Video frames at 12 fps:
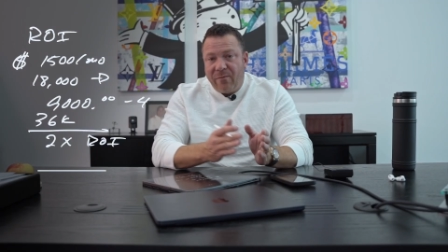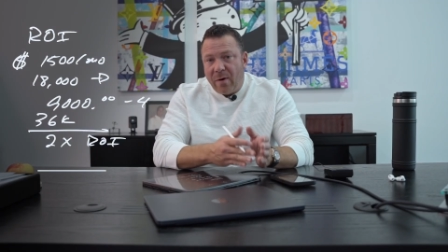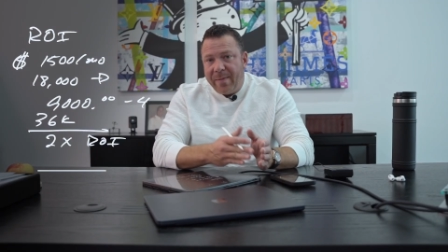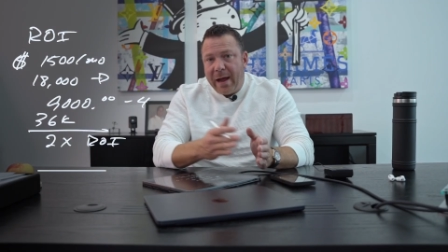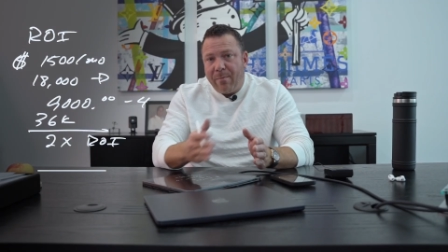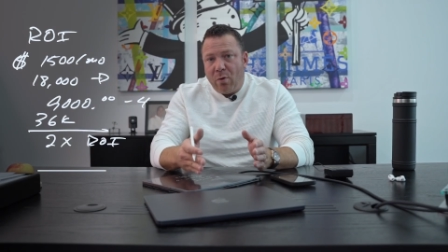
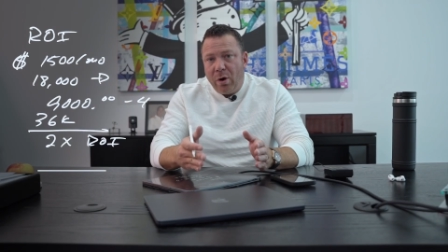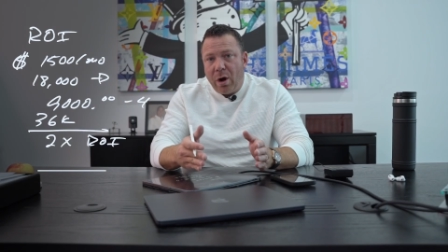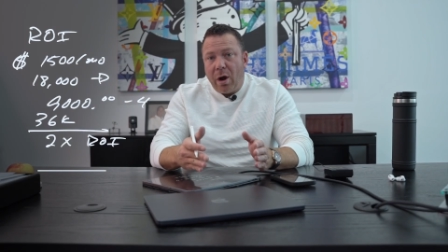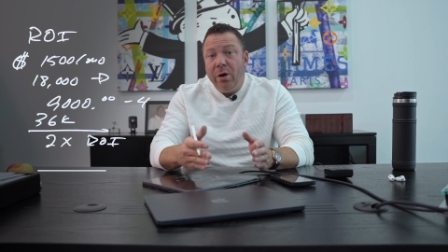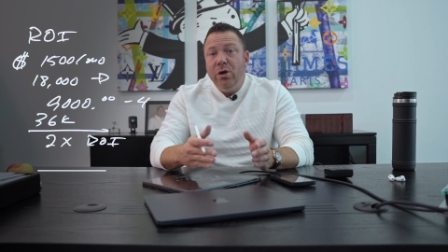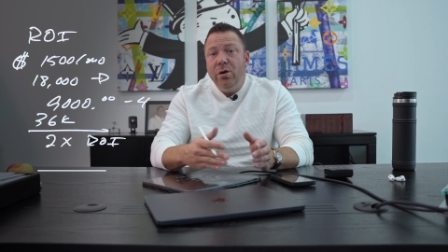from that point
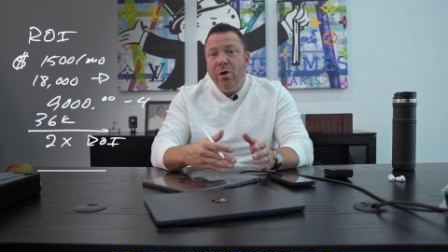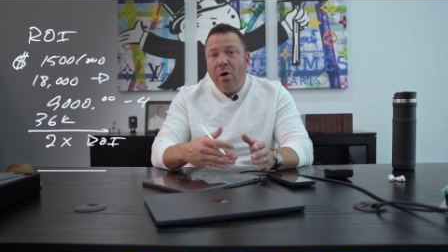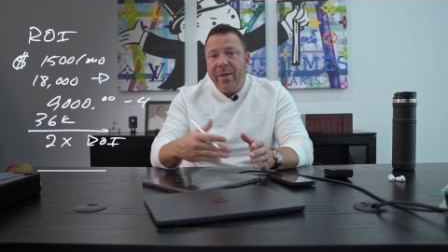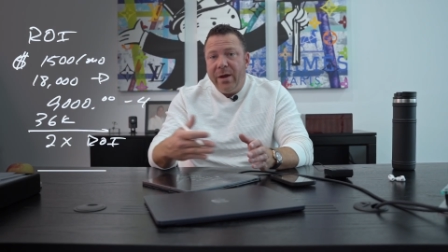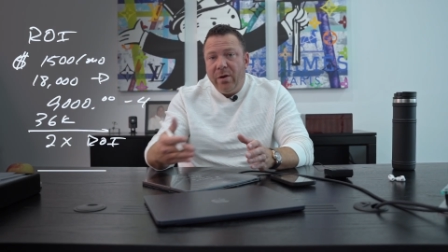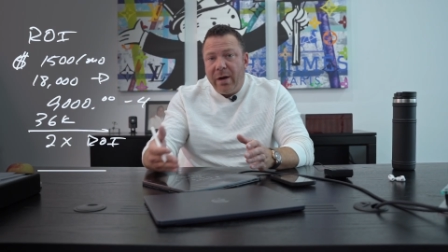on, you know
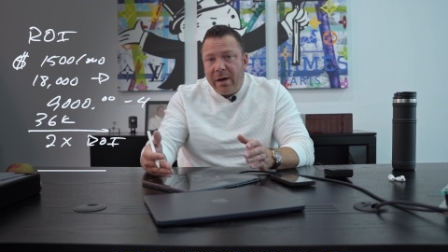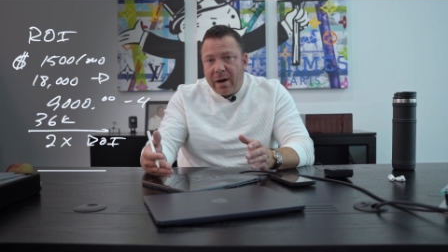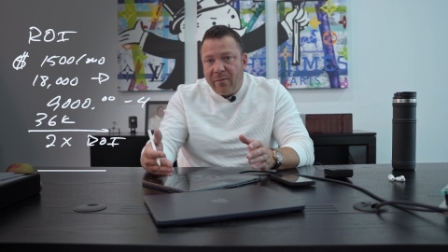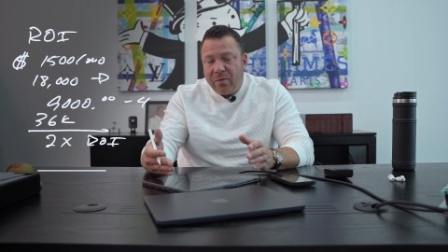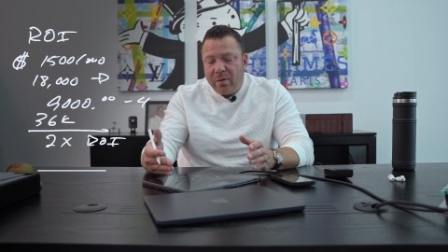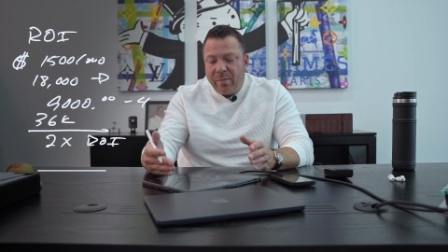that you can
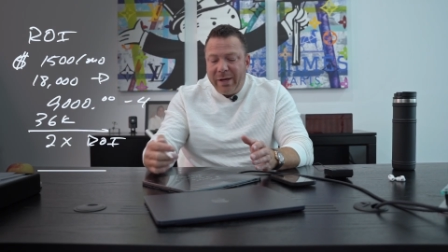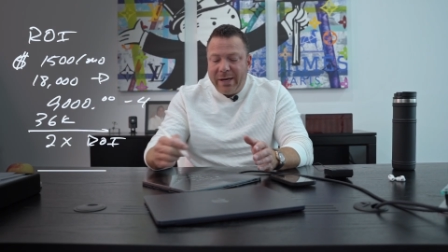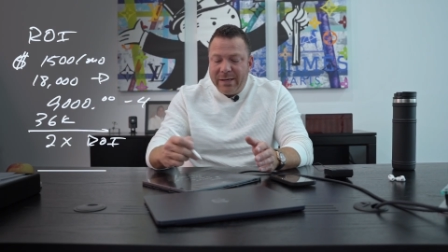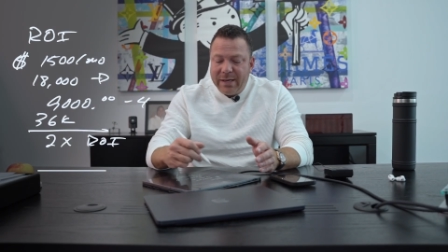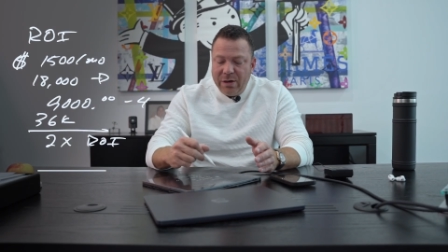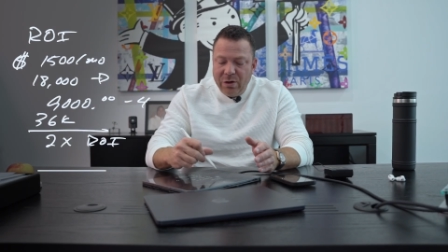comfortably
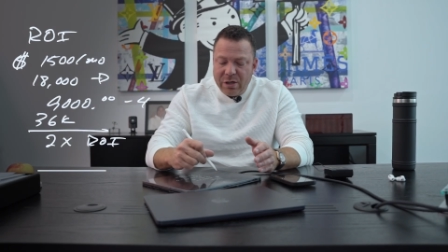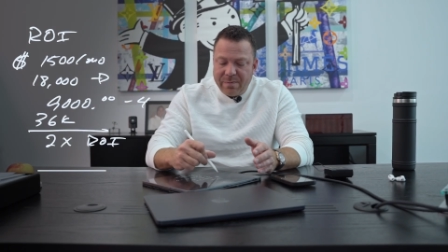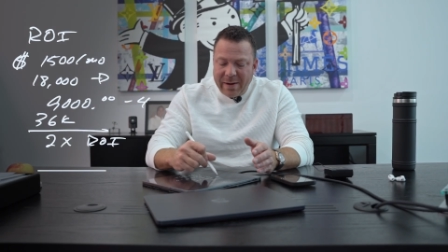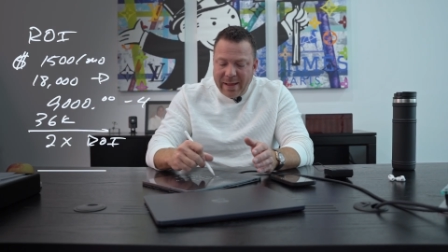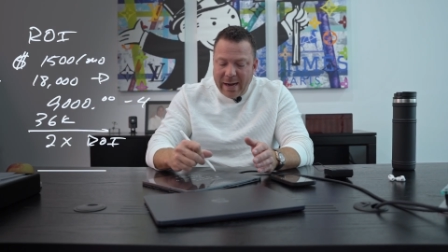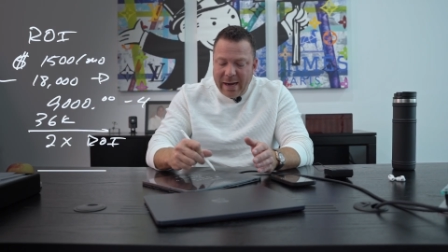continue to
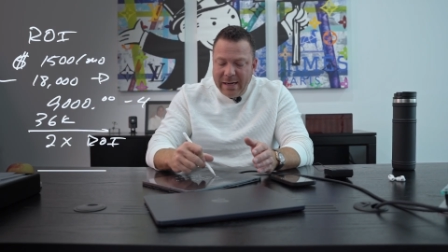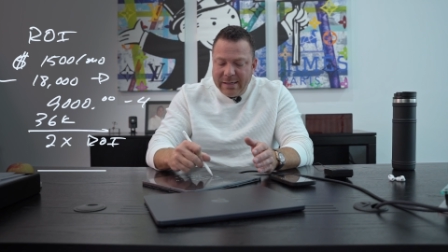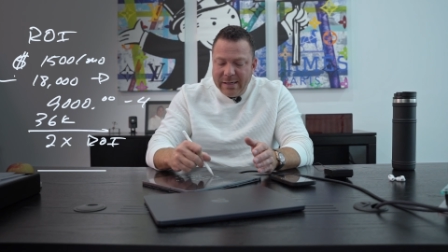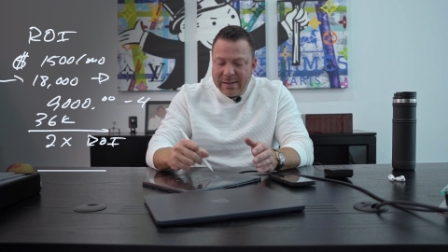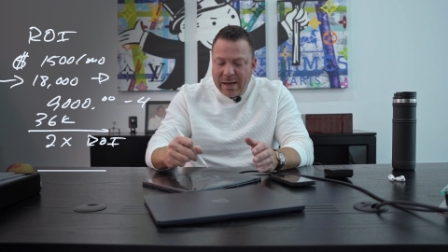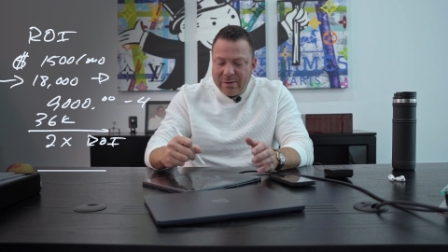spend that
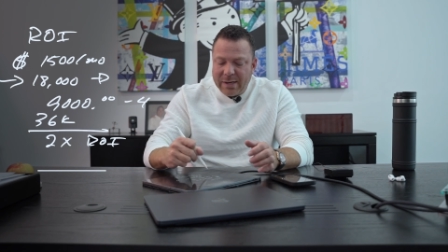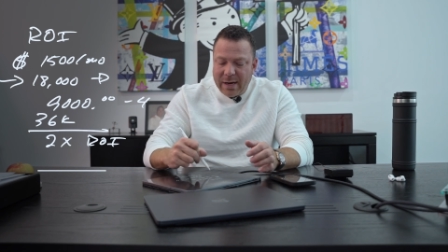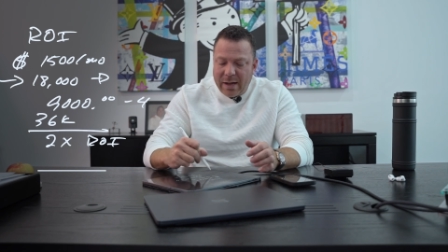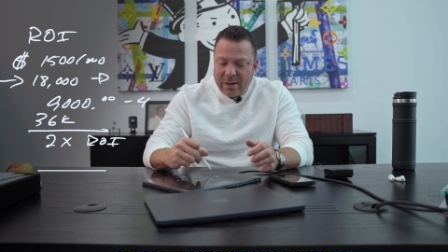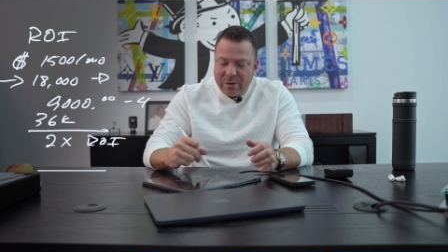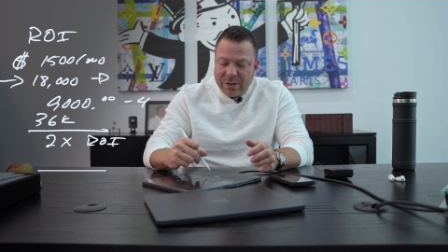
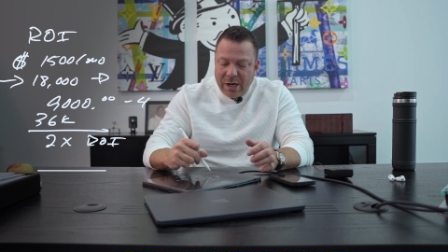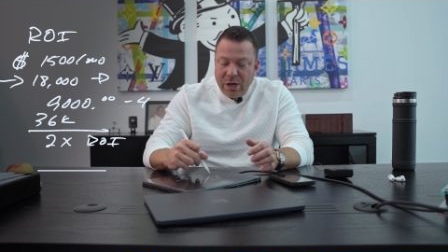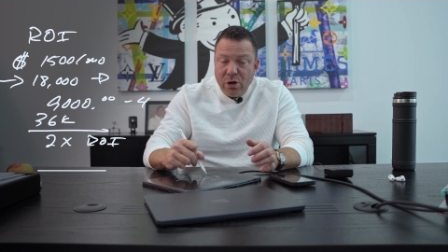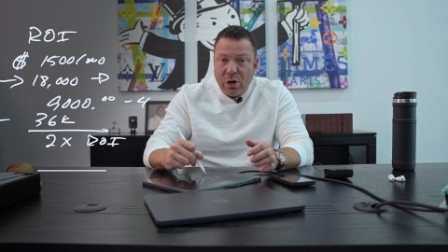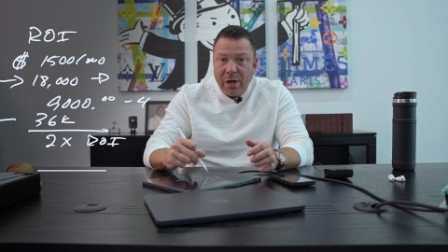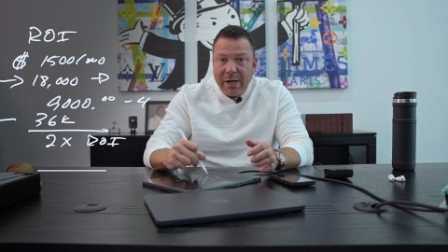$18,000 and
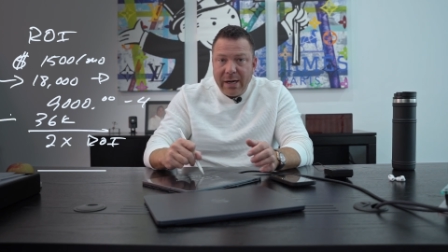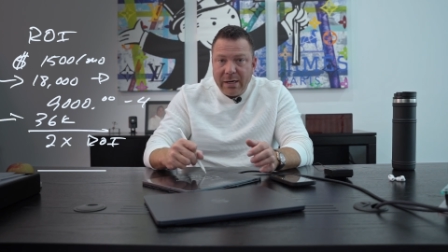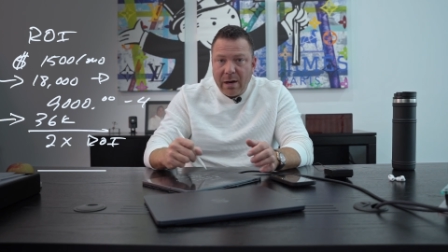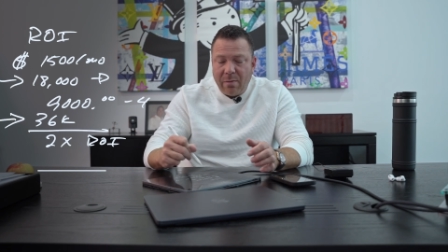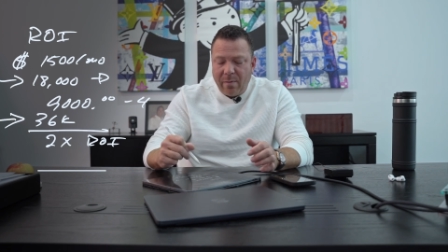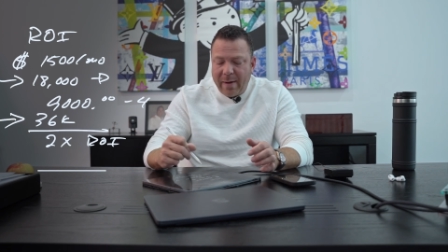you're going to get
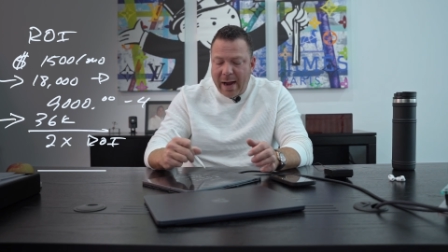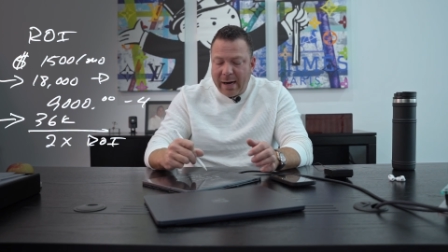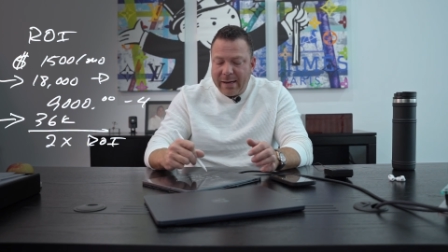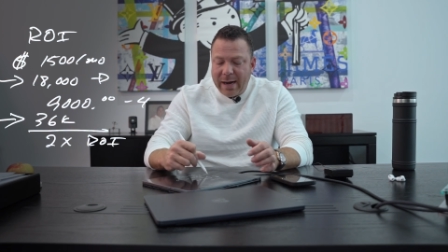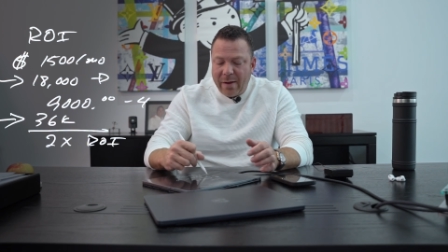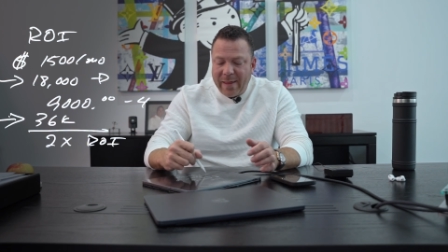double back.
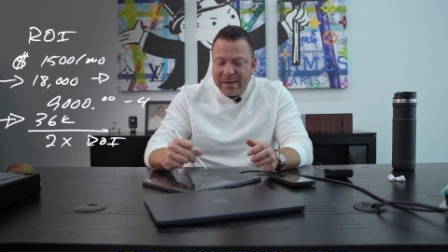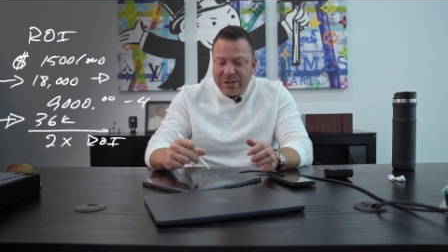Now that's